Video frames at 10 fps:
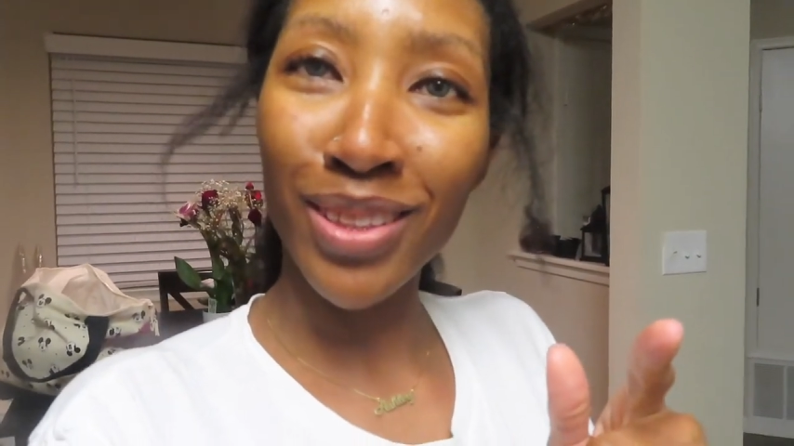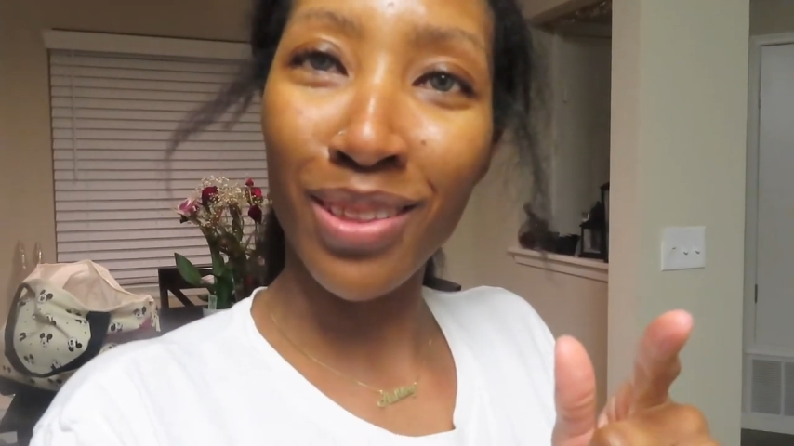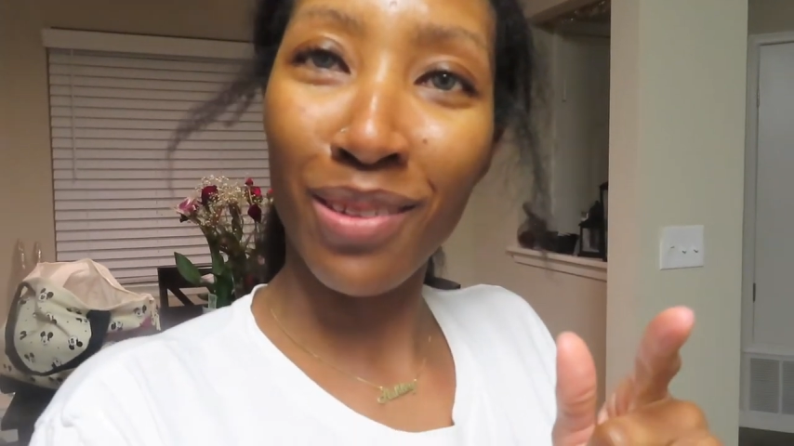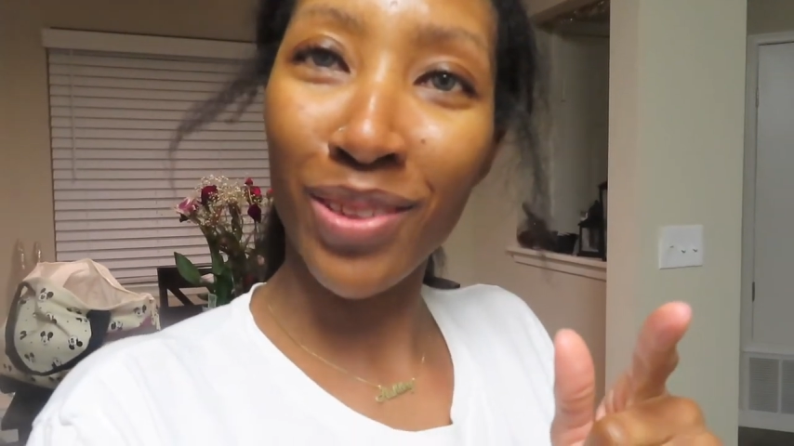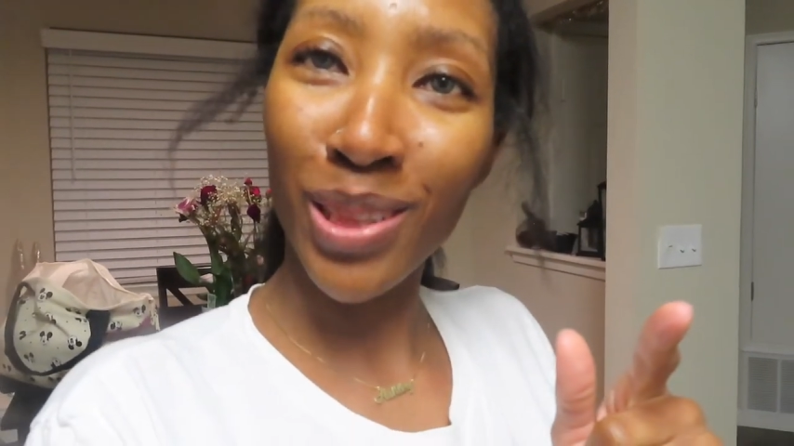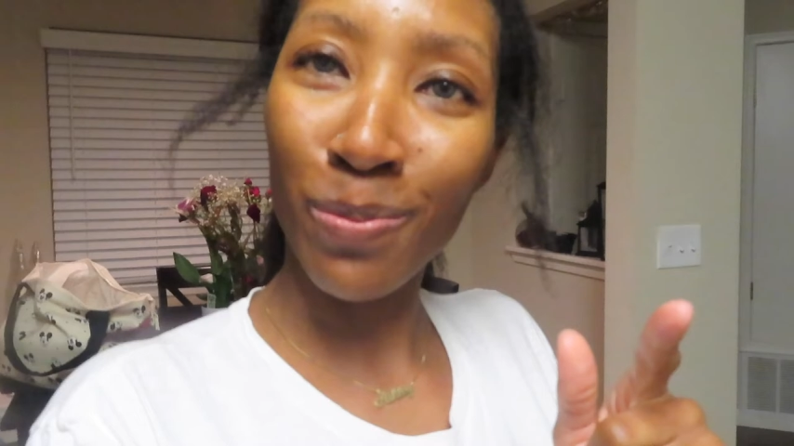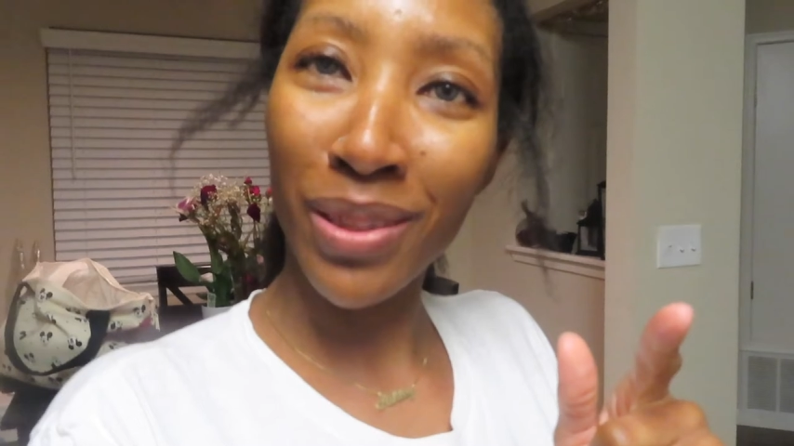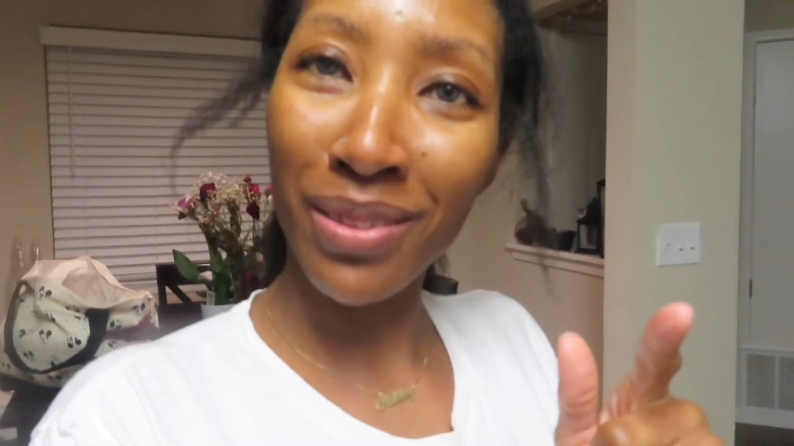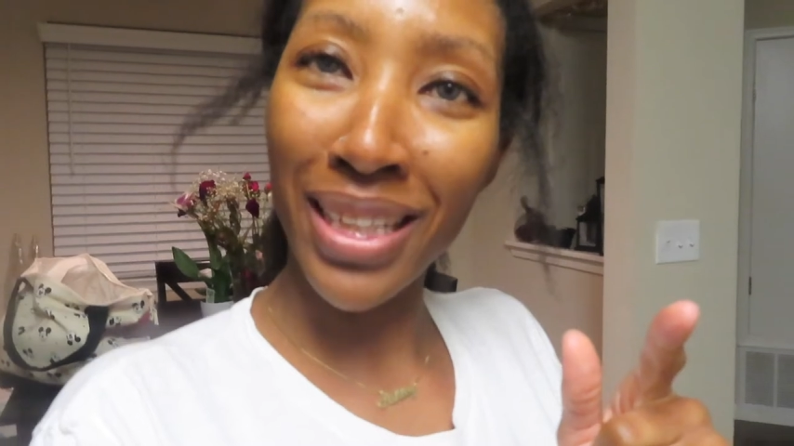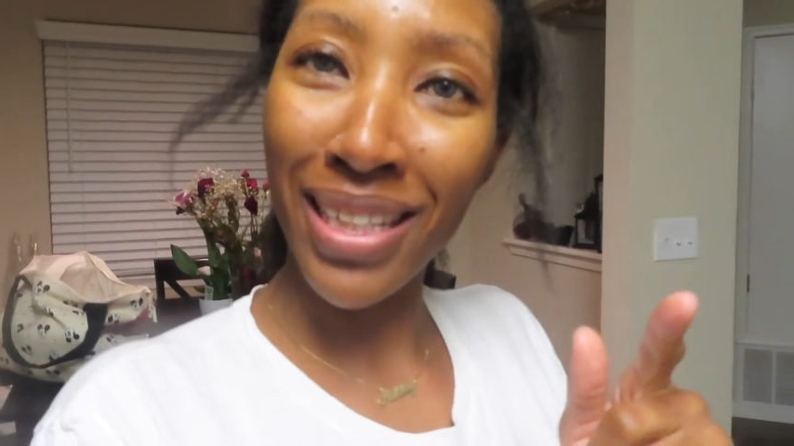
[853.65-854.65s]
to our first
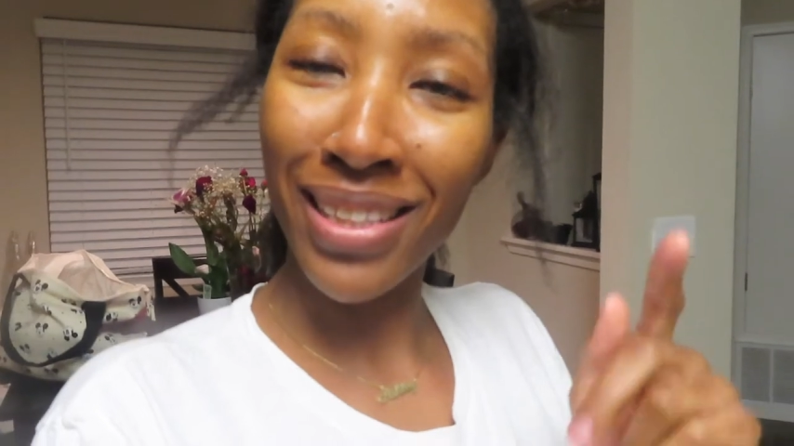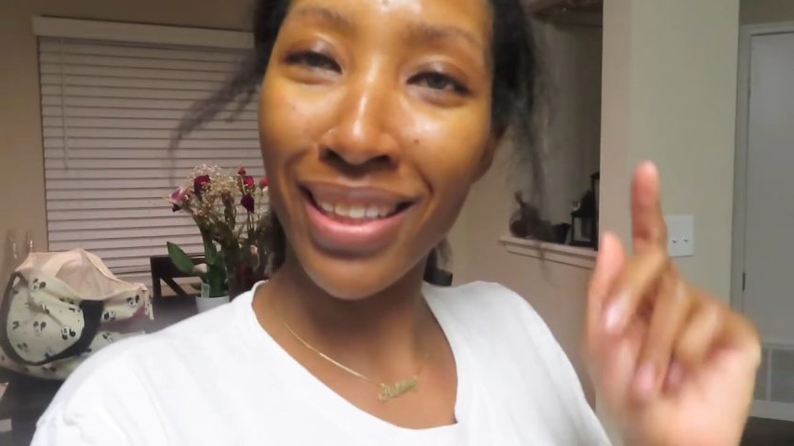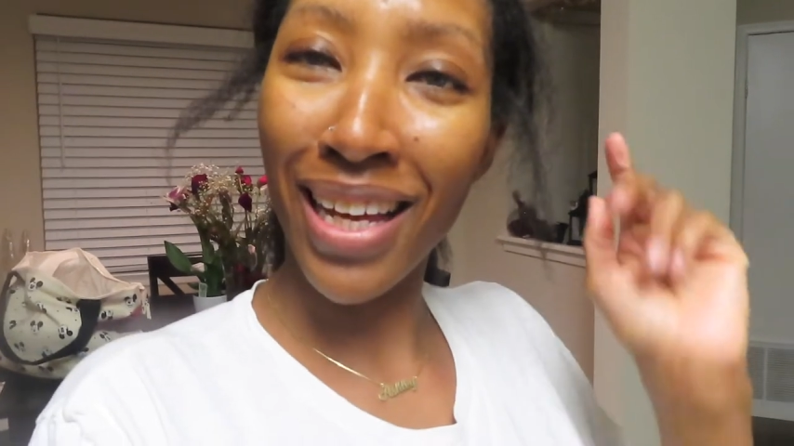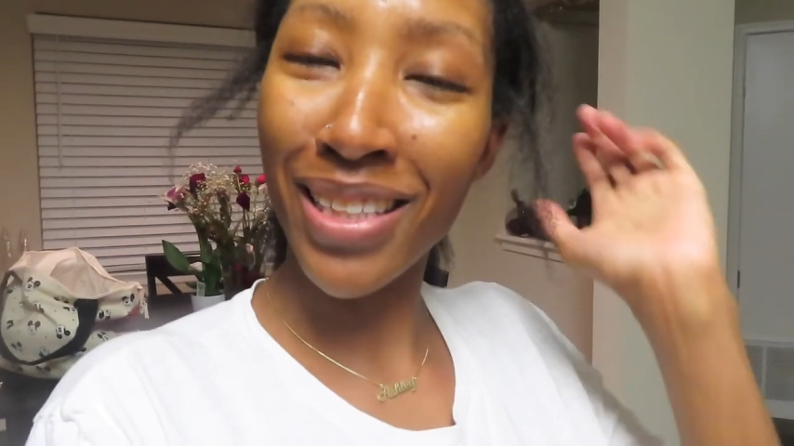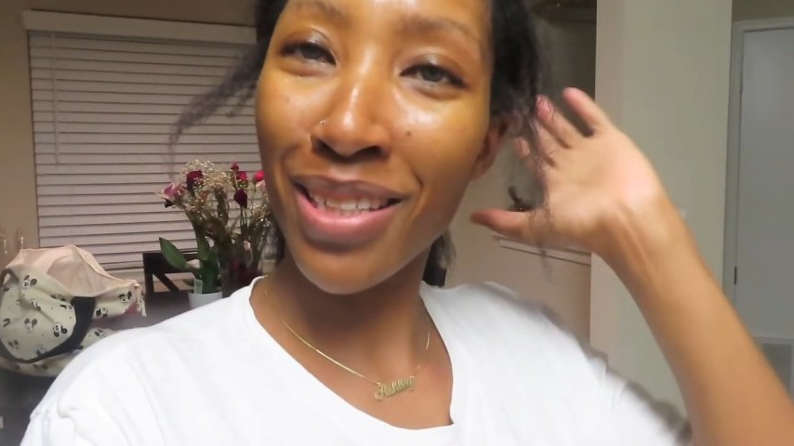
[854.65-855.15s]
pole dance class